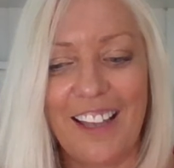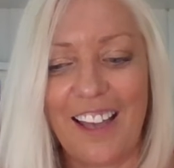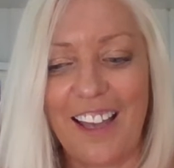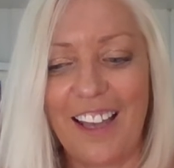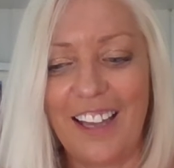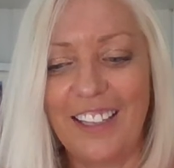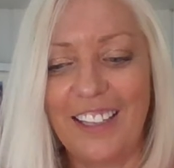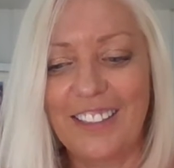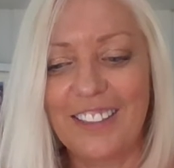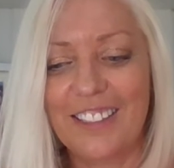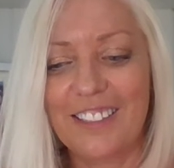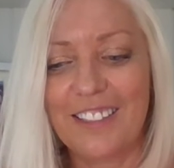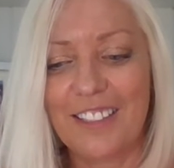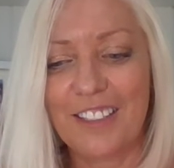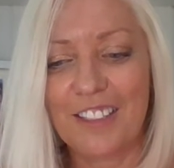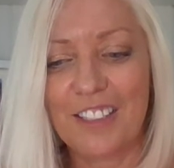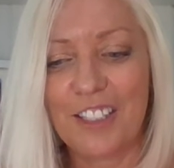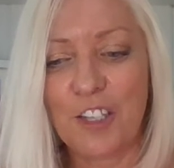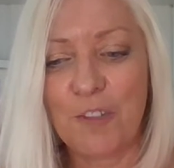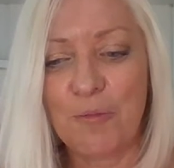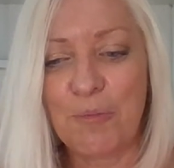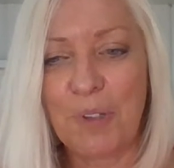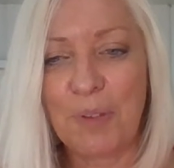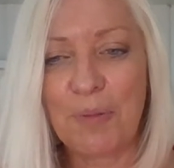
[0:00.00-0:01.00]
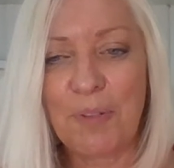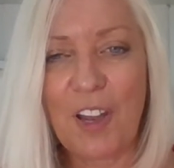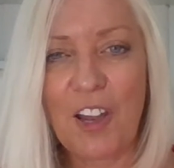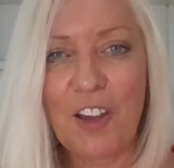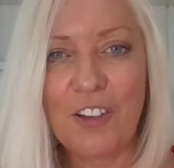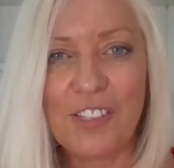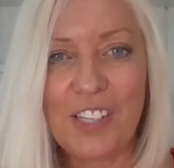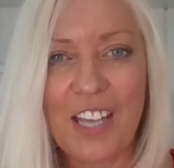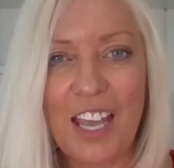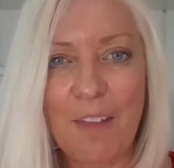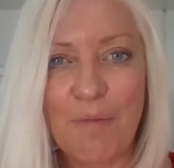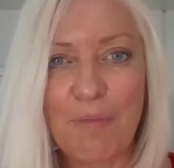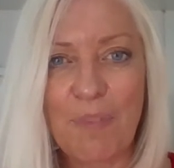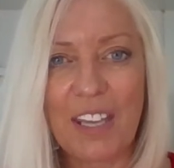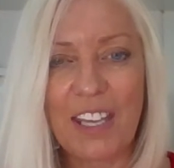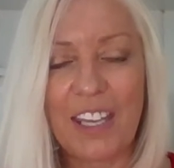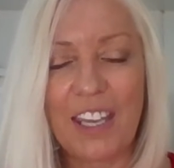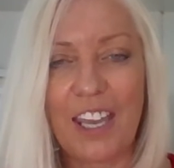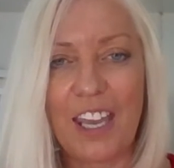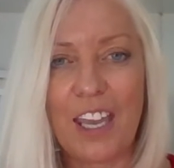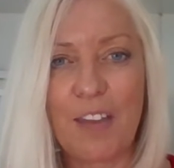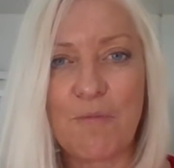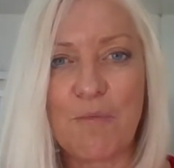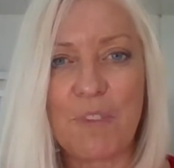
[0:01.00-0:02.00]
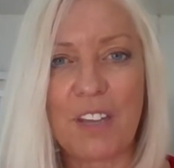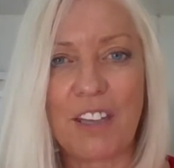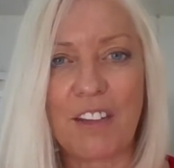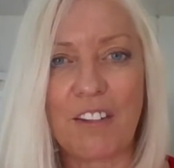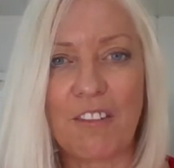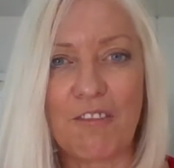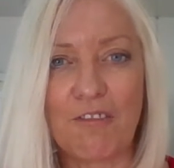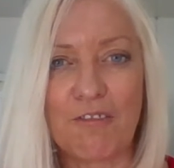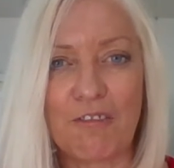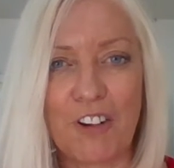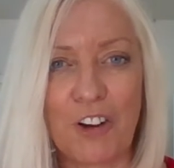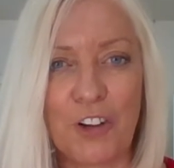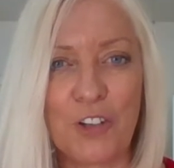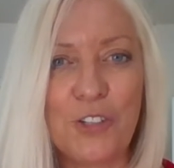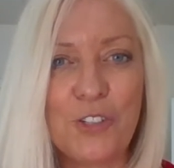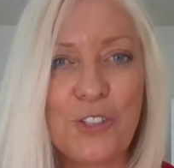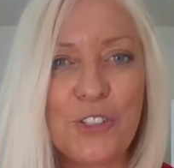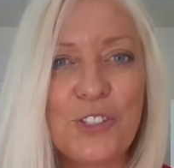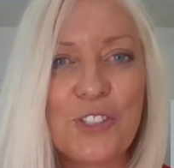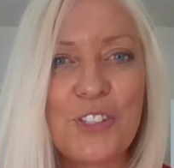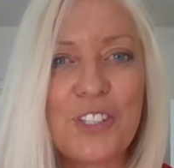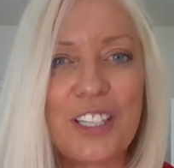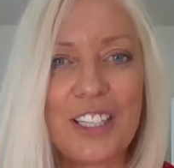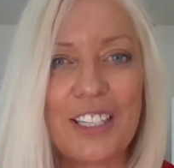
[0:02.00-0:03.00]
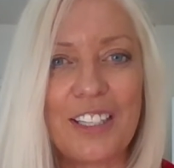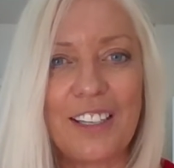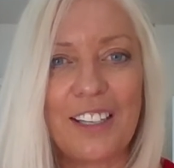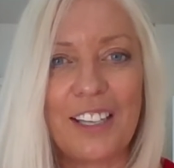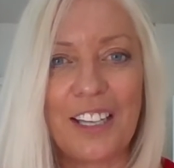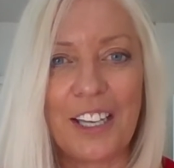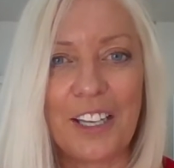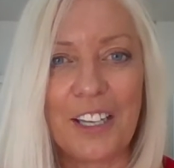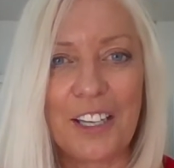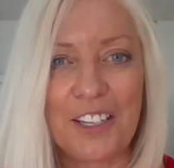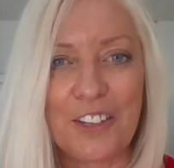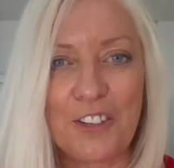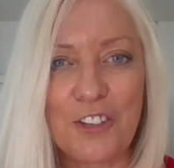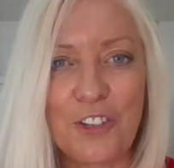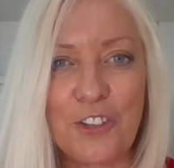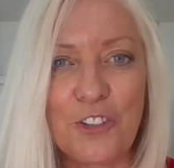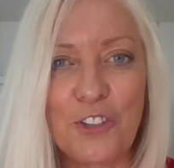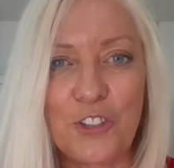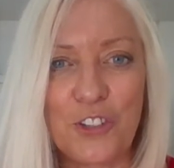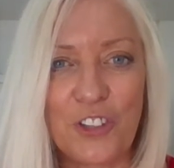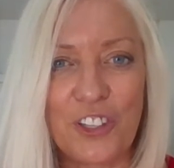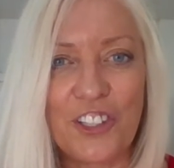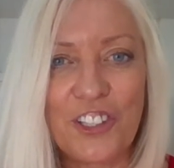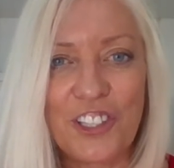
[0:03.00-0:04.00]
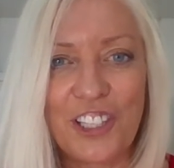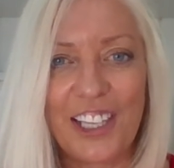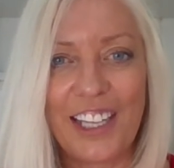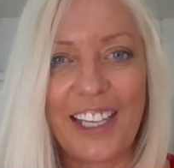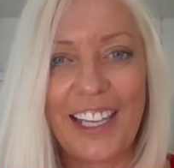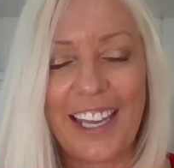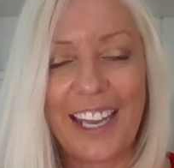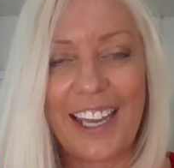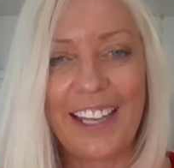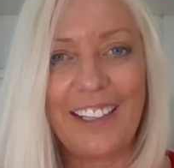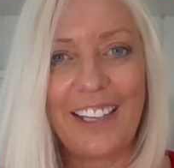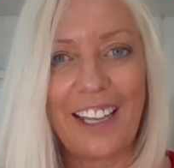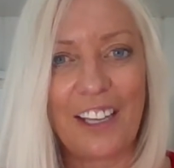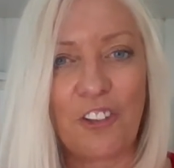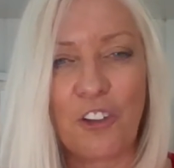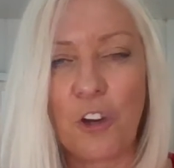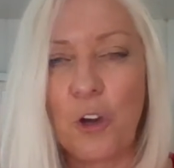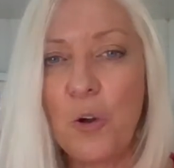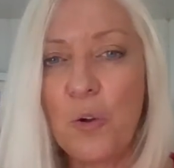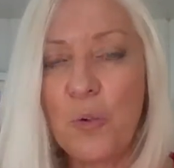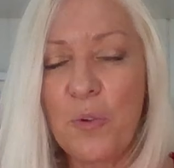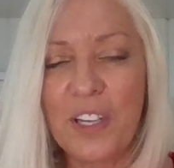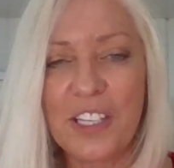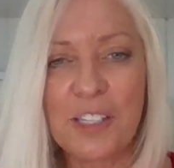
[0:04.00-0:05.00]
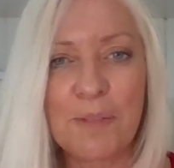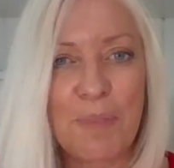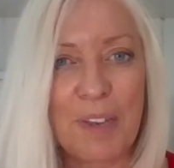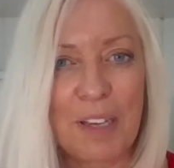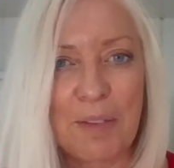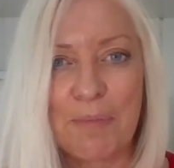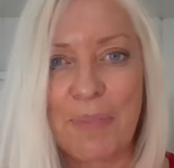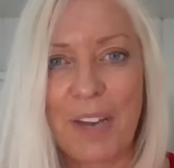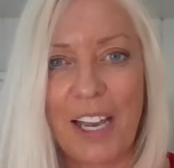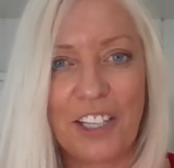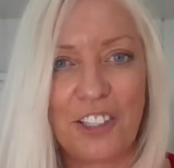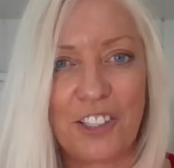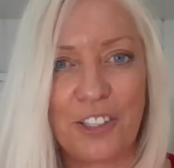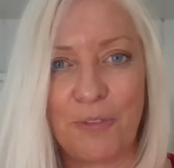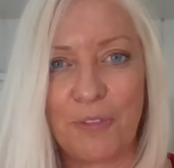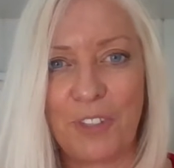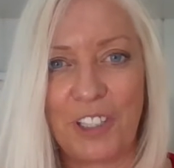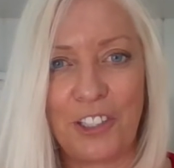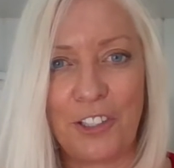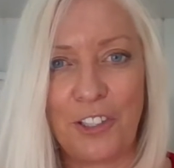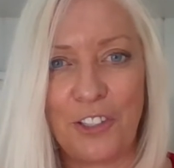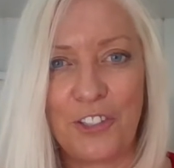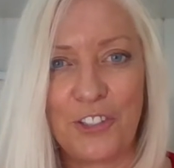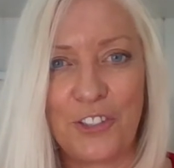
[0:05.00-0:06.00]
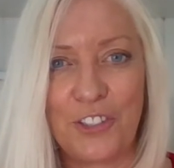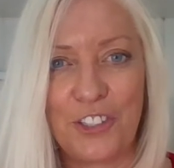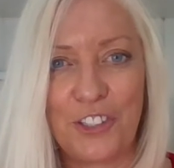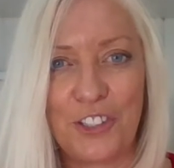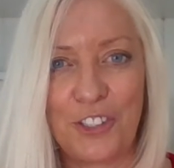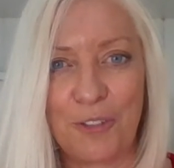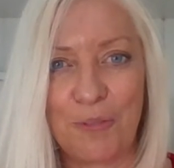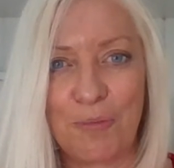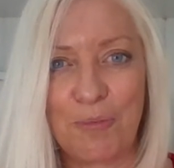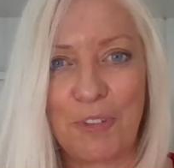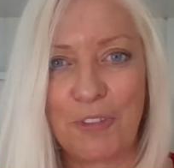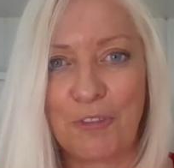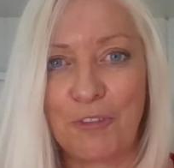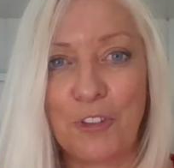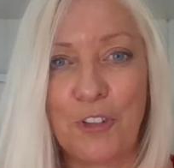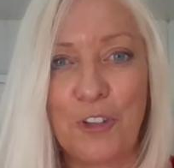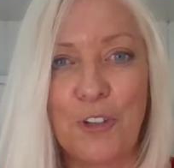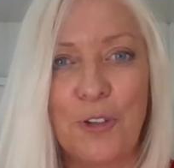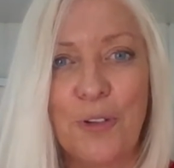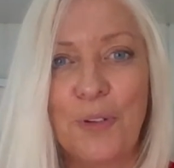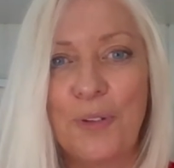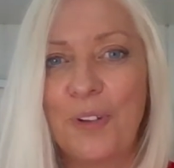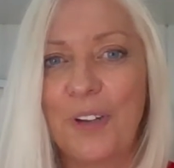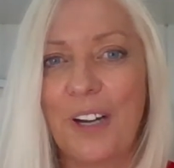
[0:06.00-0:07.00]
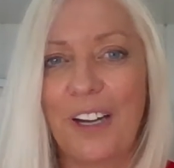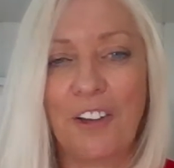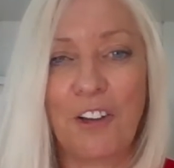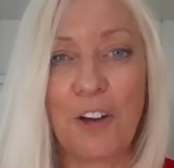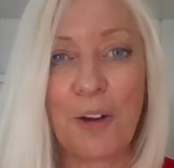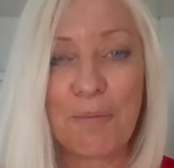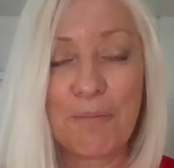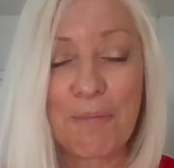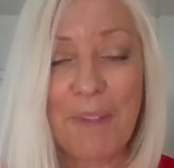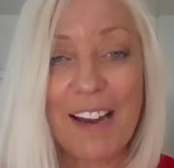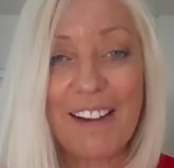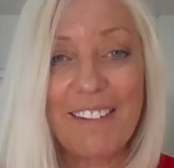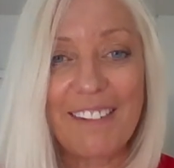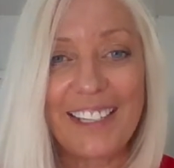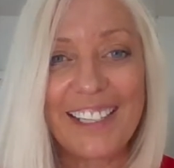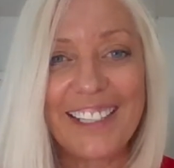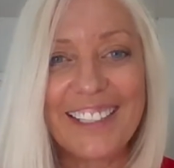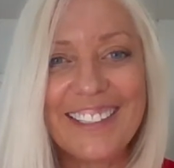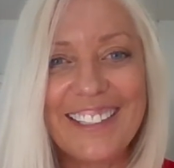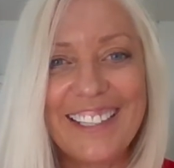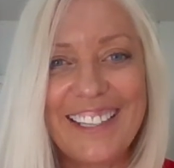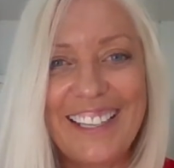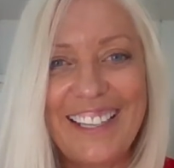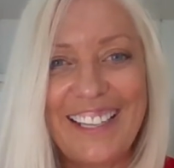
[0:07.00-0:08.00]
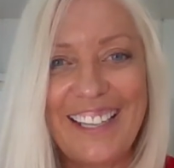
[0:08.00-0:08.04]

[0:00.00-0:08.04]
And so, because I became engrossed in nutrition again, I'd always been passionate with nutrition before I got married,